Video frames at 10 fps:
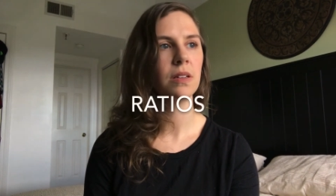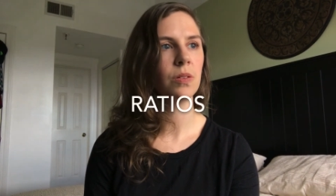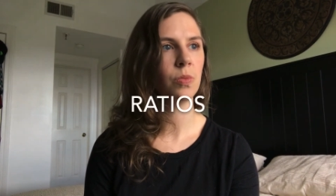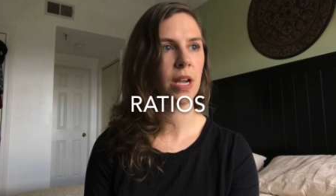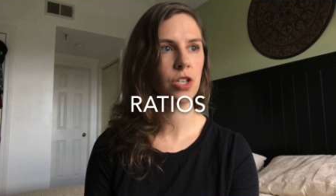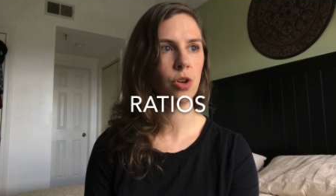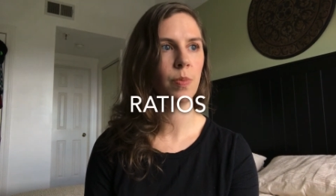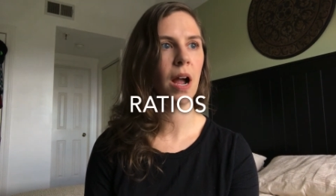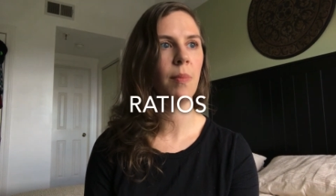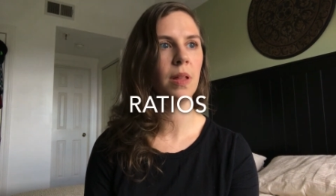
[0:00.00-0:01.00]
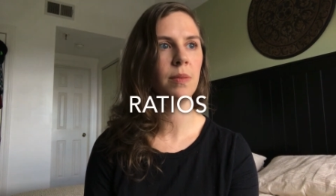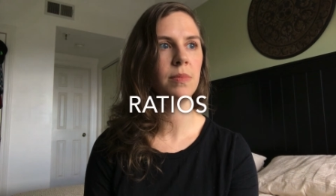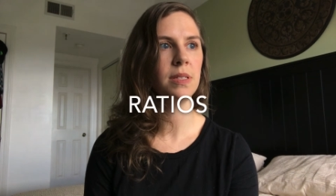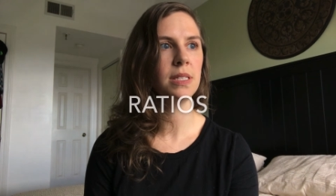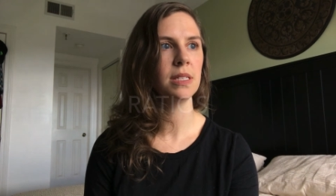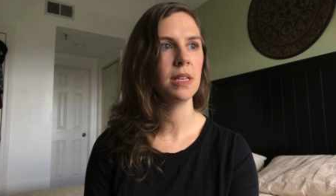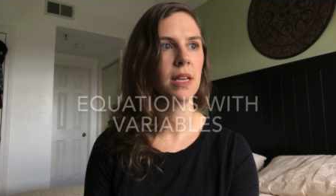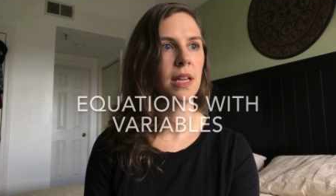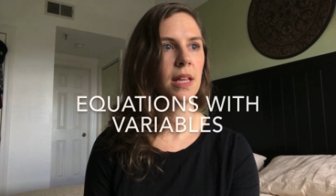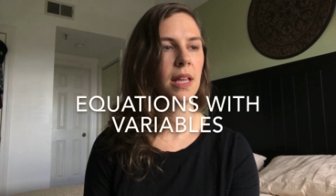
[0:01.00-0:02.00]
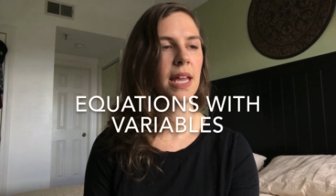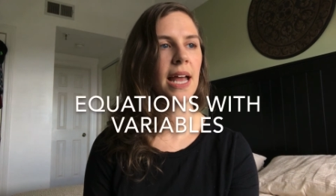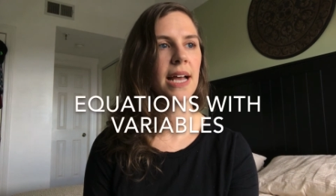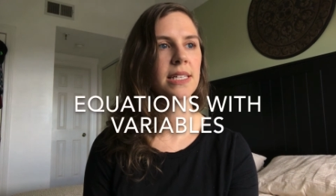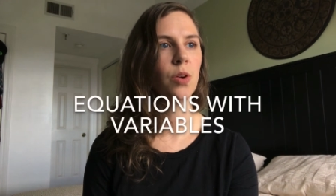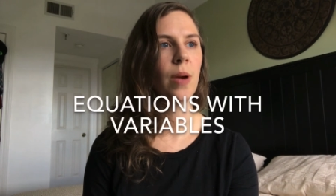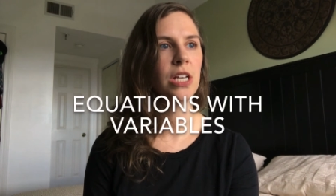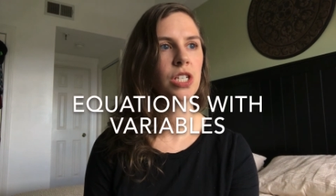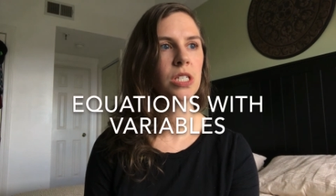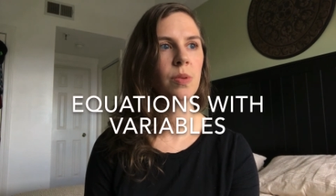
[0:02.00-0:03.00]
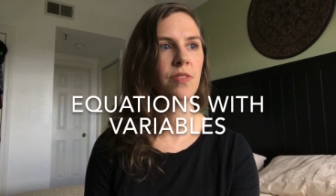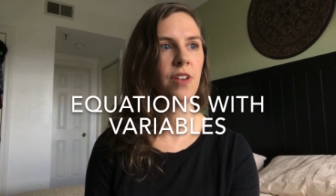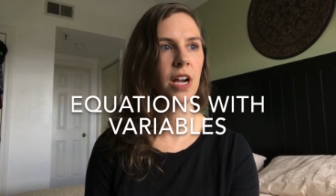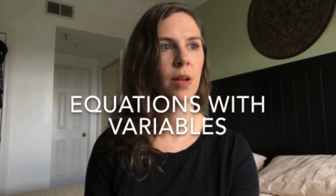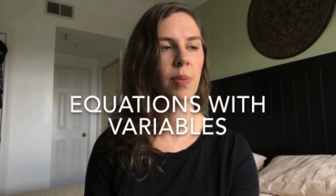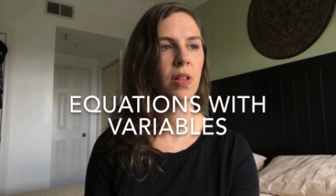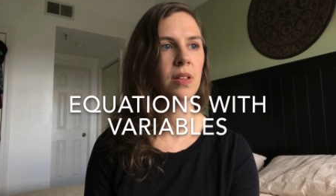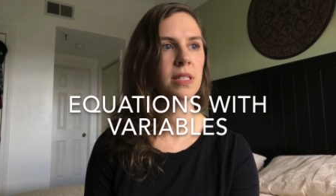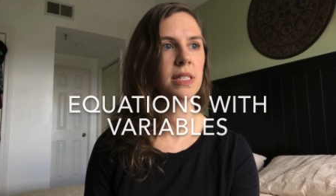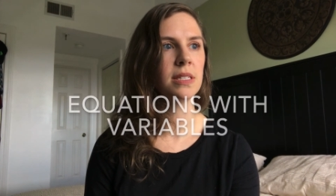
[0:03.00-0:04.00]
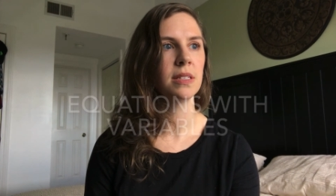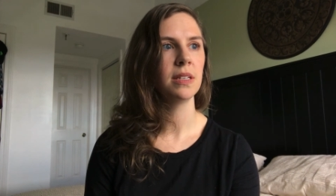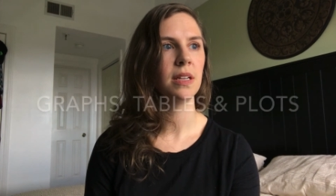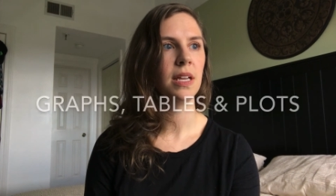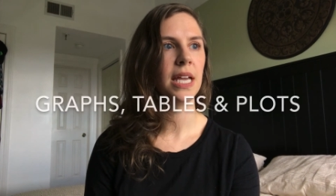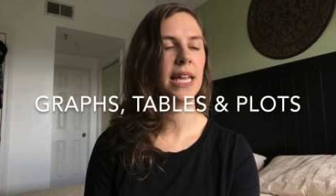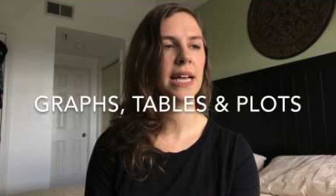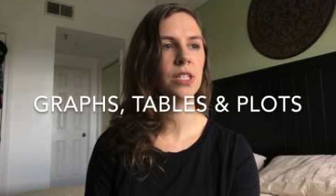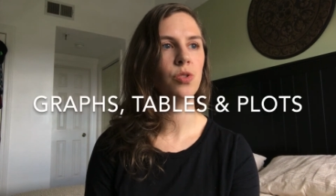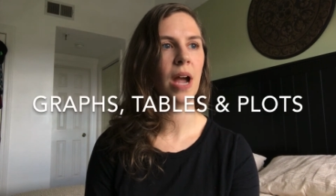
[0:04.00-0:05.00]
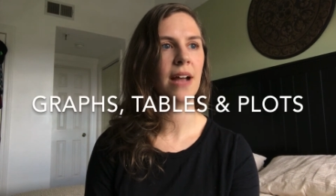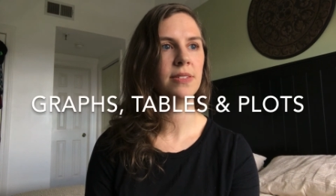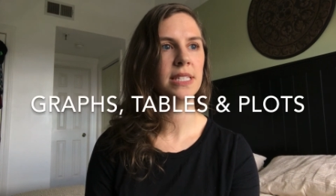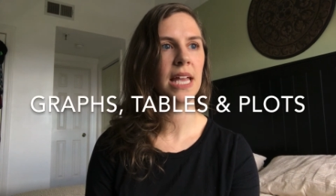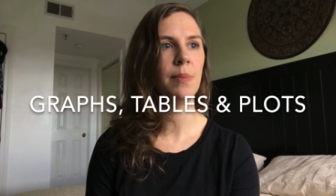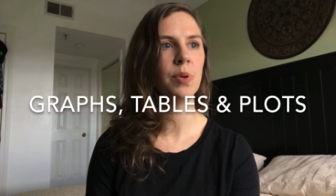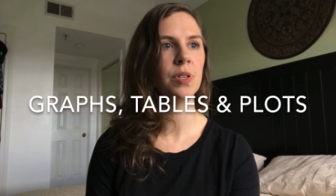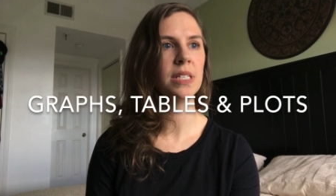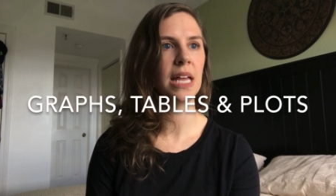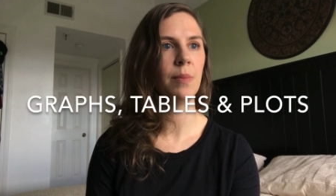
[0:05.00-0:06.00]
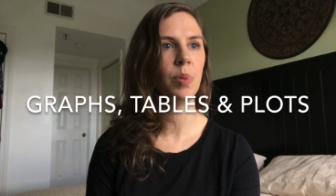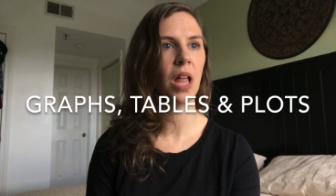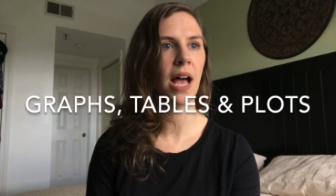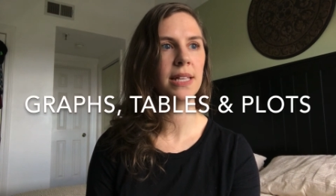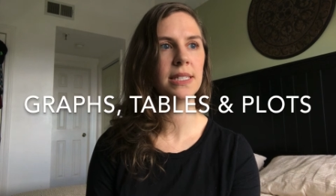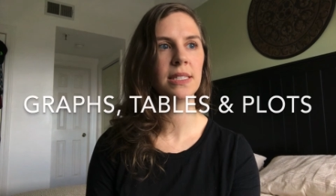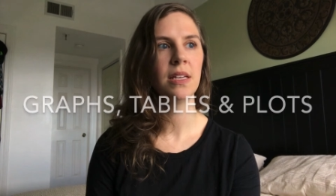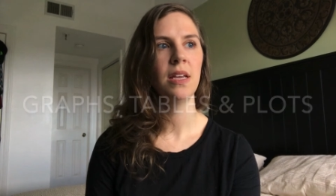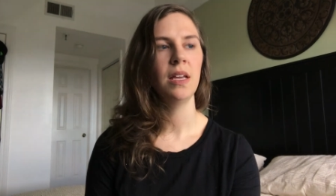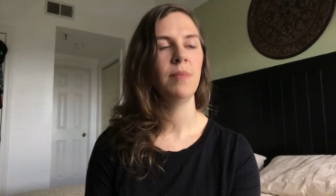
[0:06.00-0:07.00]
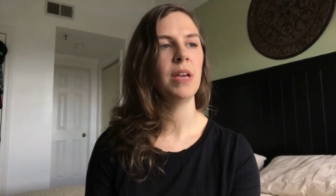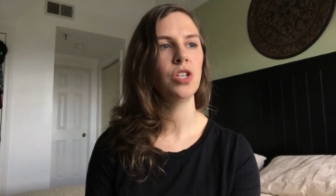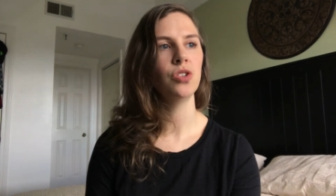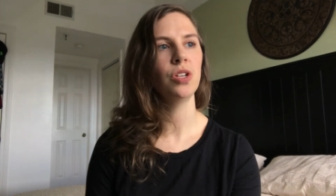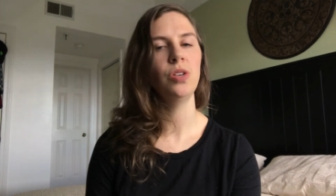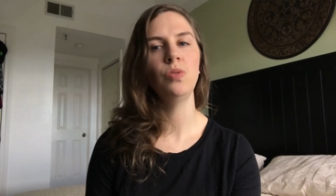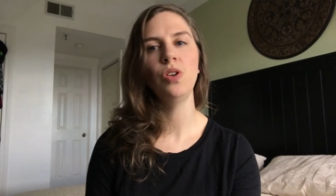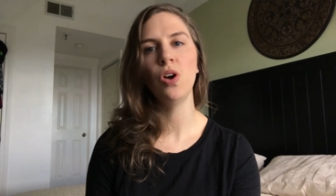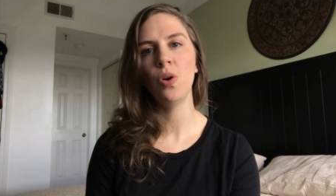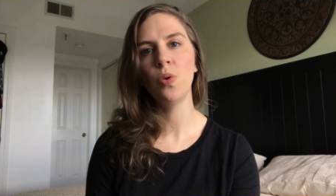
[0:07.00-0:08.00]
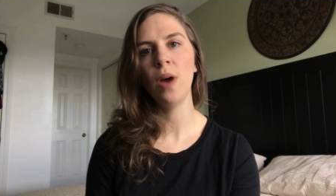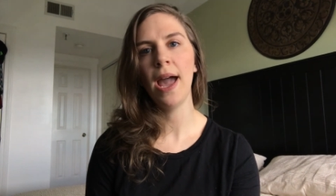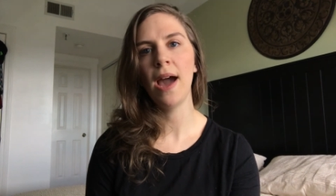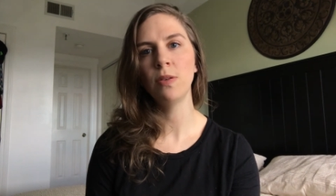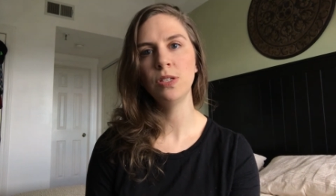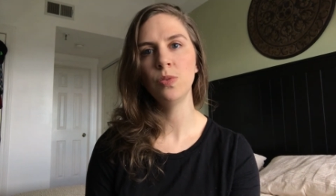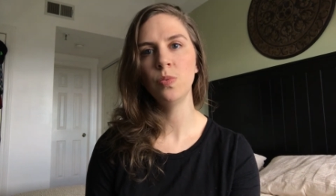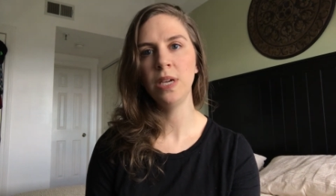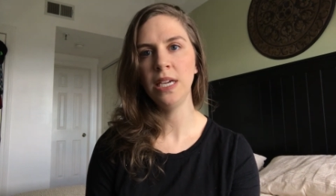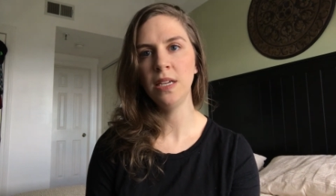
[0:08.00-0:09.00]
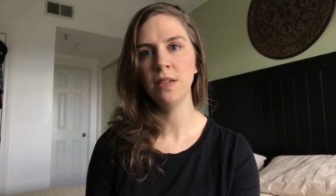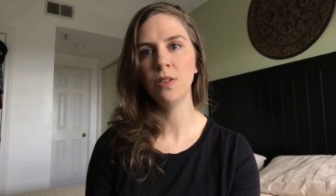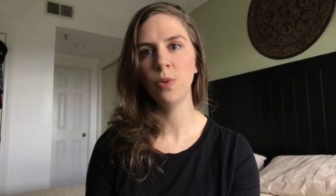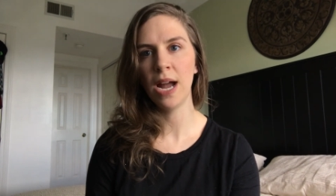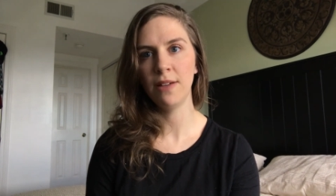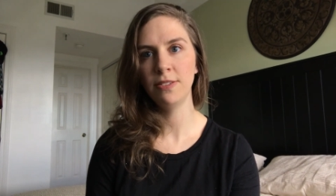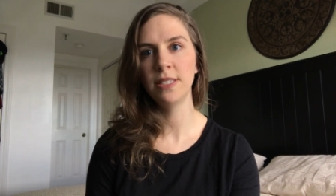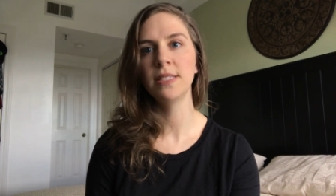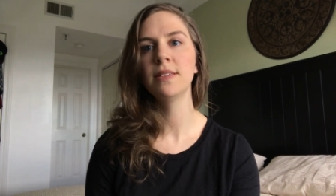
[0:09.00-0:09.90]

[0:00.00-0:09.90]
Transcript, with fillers: racial problems, it has equations with variables, it has graphs, tables, and plots. Make sure you know how to read graphs